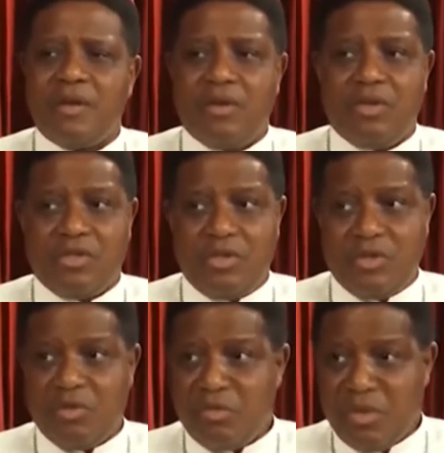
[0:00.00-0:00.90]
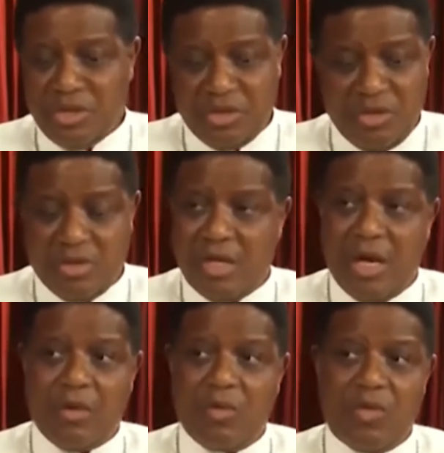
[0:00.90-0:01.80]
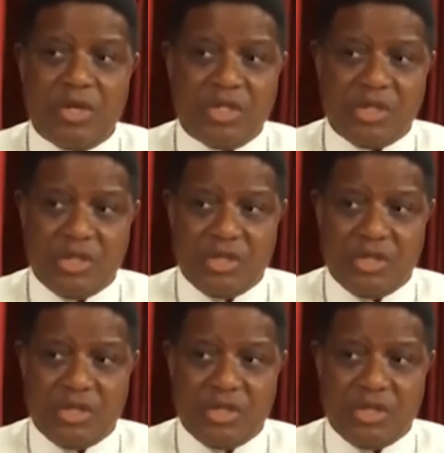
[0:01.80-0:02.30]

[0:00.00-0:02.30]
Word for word: culture. You mentioned language.